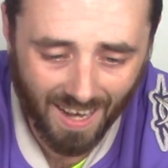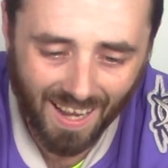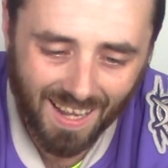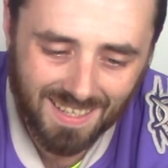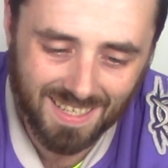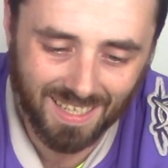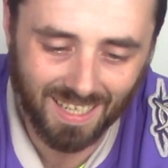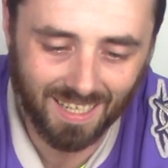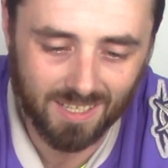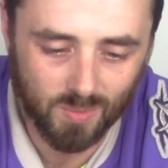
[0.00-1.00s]
I had to
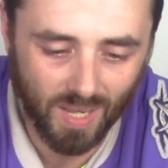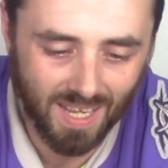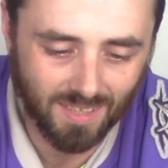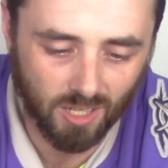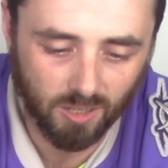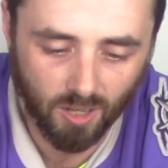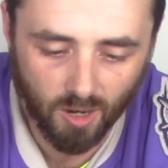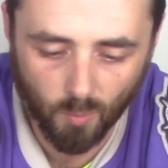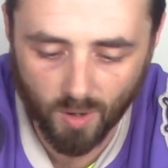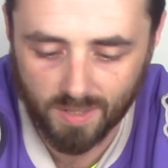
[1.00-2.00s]
get it because we had the
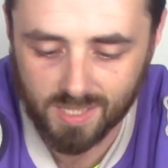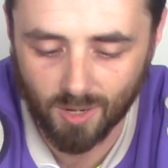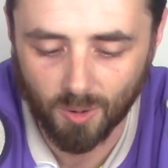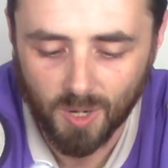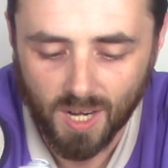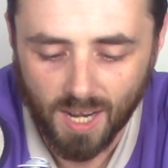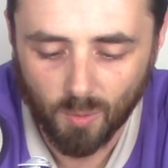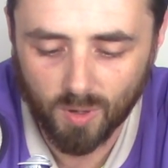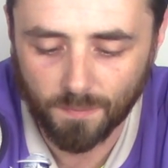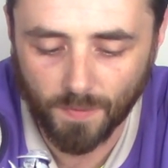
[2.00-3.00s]
claw one, so it
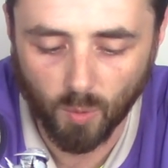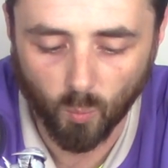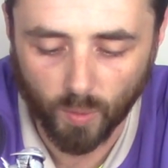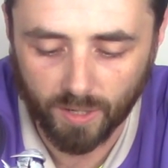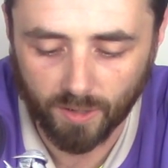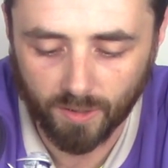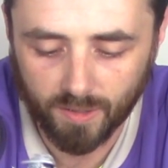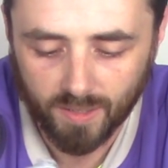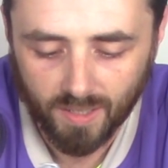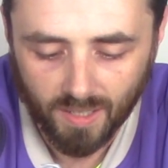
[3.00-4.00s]
would have felt
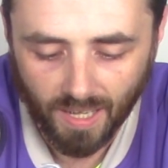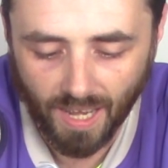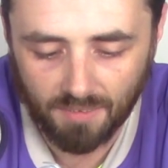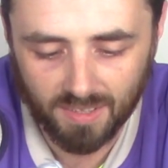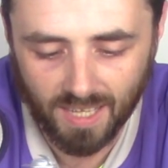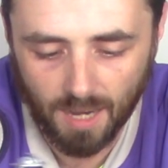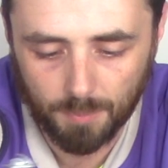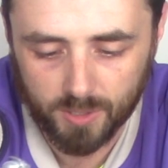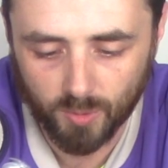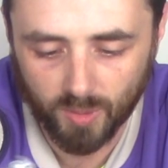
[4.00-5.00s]
weird having the
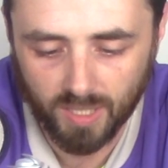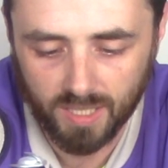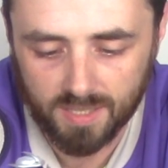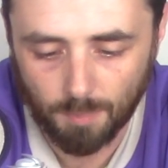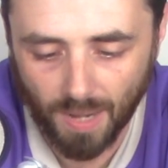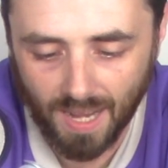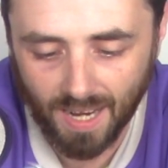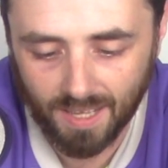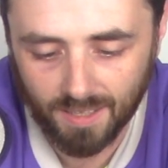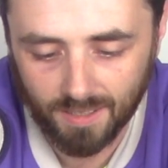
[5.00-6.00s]
opportunity to
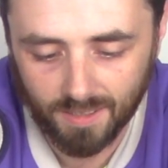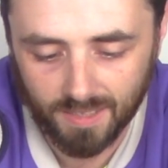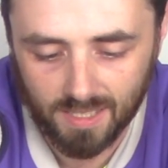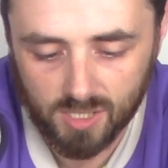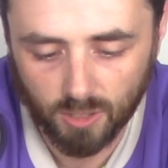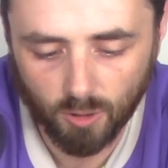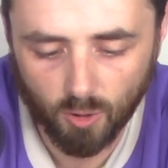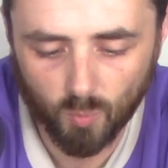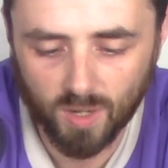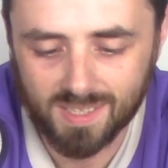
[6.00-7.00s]
buy these
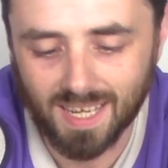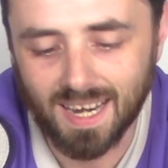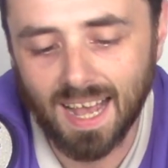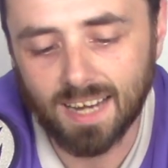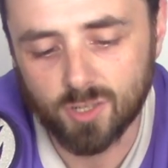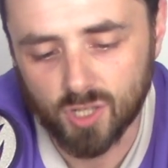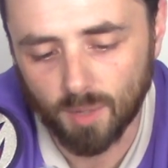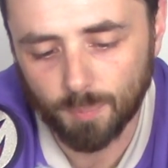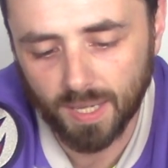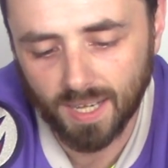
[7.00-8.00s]
clone ones and not
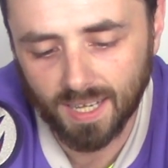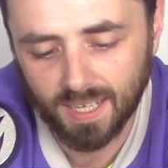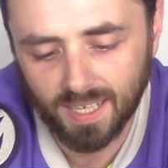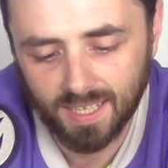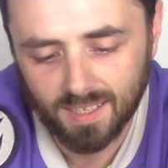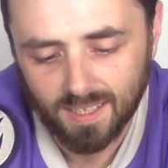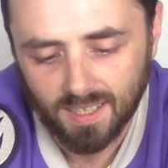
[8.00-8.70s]
jumping on it.